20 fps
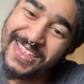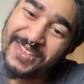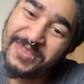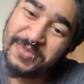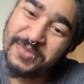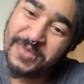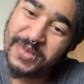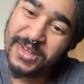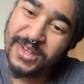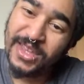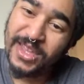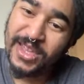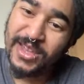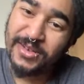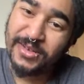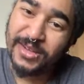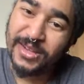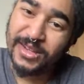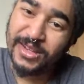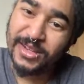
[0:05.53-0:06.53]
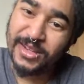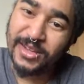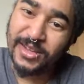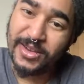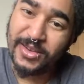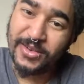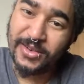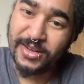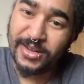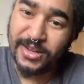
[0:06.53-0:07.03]
But yeah, we're getting it
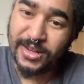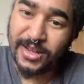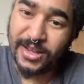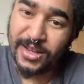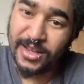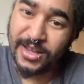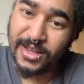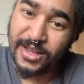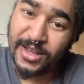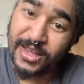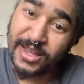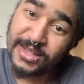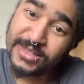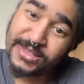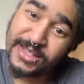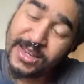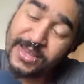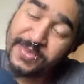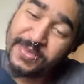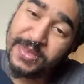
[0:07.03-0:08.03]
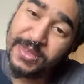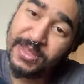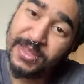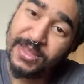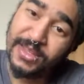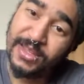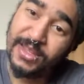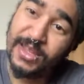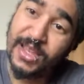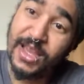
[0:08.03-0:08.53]
going. I gotta set up
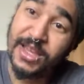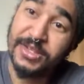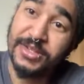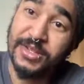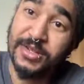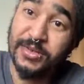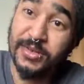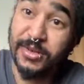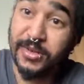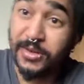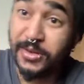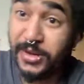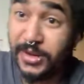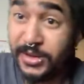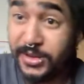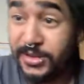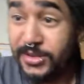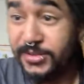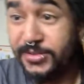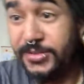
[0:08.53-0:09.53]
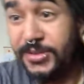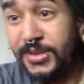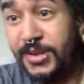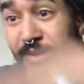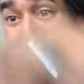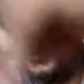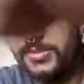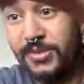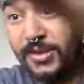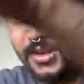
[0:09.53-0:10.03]
the IG real quick. So
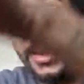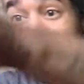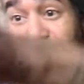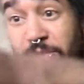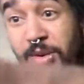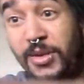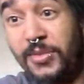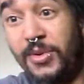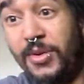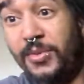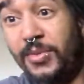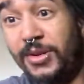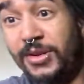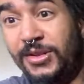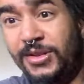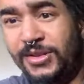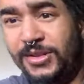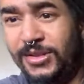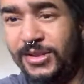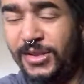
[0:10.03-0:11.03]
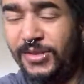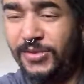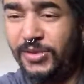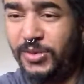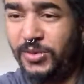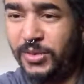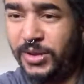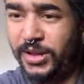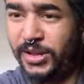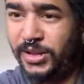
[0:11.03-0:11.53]
give me a moment, if you
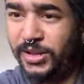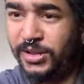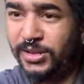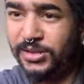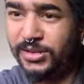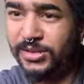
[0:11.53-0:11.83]
will.